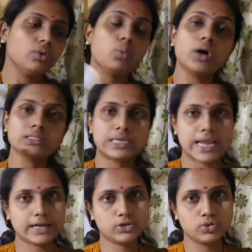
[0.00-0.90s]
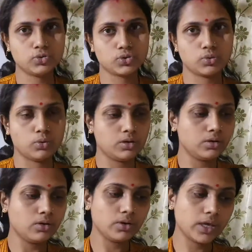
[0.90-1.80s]
was late to school.
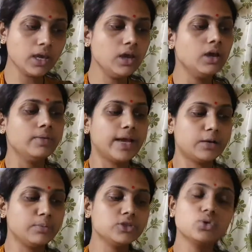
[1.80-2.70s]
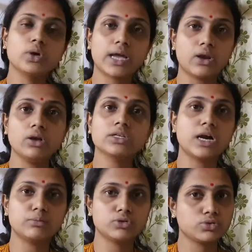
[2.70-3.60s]
Okay, that means who cannot
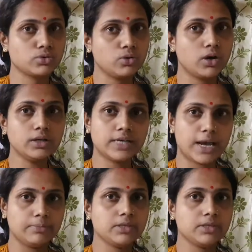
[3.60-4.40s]
come to school on time.